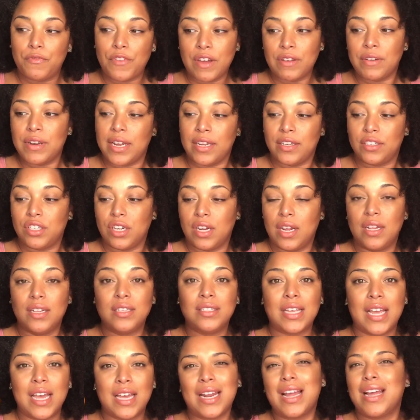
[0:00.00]

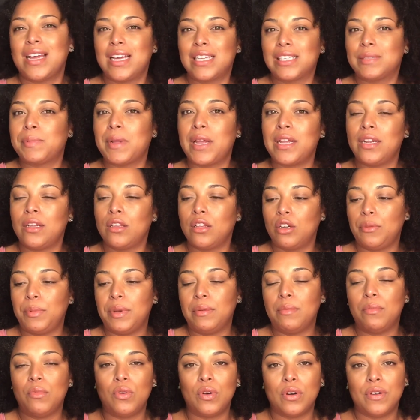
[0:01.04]
foundations, and I explained it a little
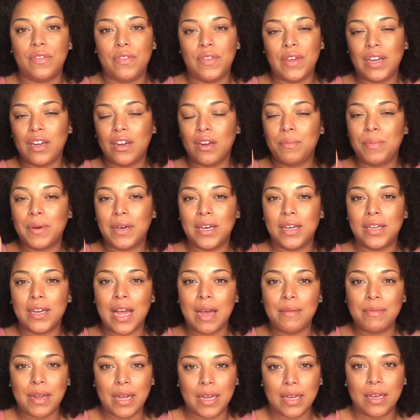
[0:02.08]
bit more there, but
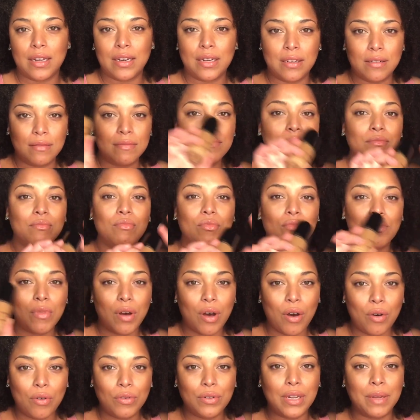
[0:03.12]
I'm not gonna
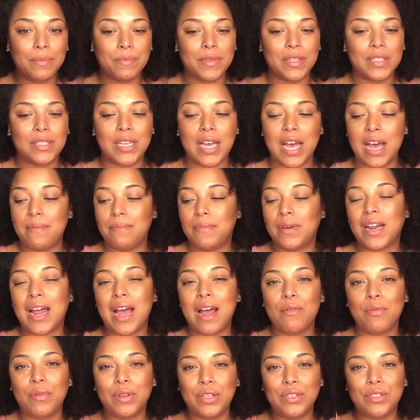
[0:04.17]
hold up the time. But
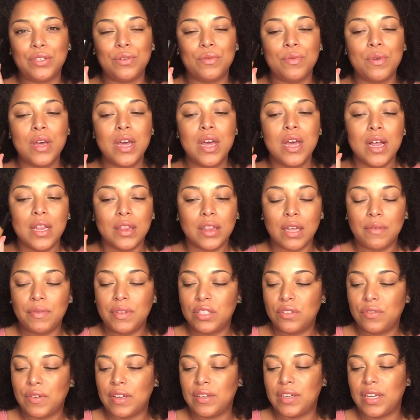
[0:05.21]
I really do love
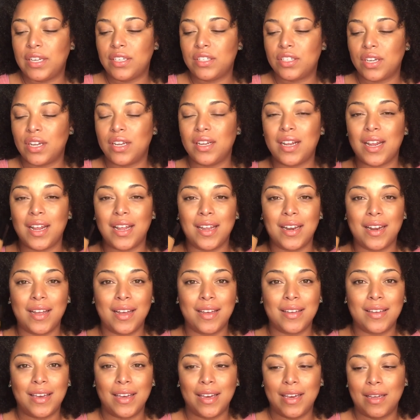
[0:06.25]
this foundation. And
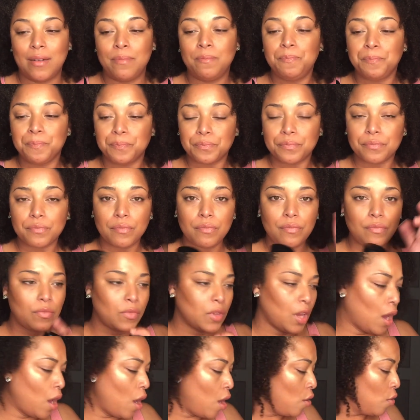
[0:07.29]
again,
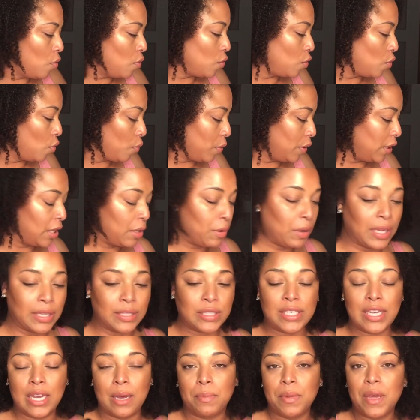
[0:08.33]
oh, really
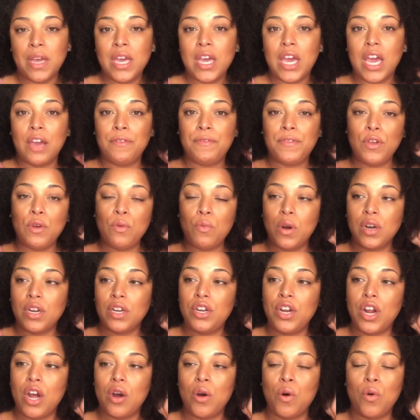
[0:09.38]
quick tip. If you want
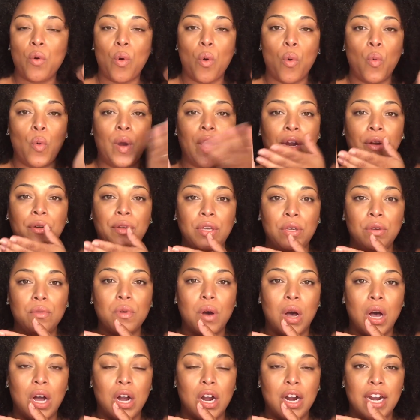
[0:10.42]
to know where
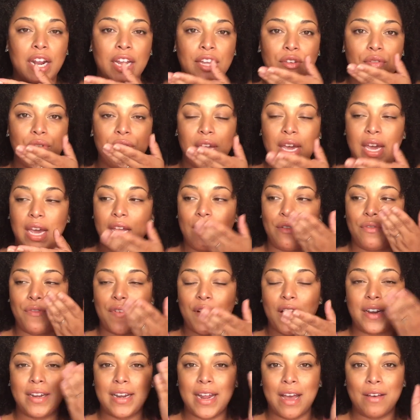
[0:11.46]
you are and you can't
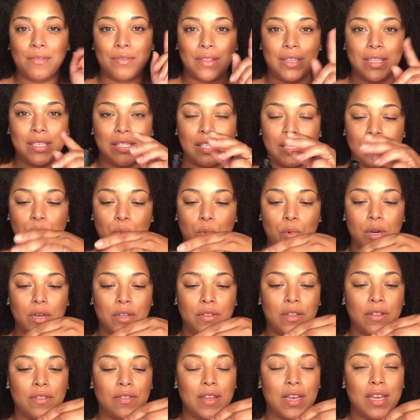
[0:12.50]
find out, this is one
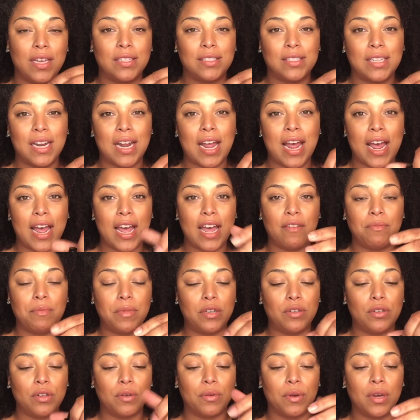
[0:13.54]
of the things that I have
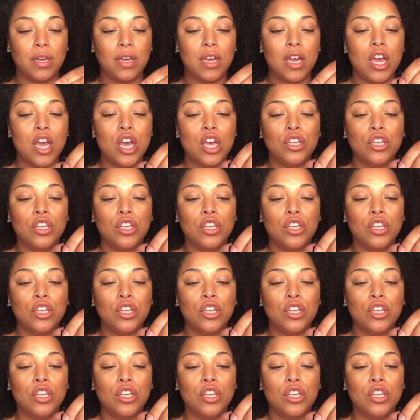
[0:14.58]
been doing.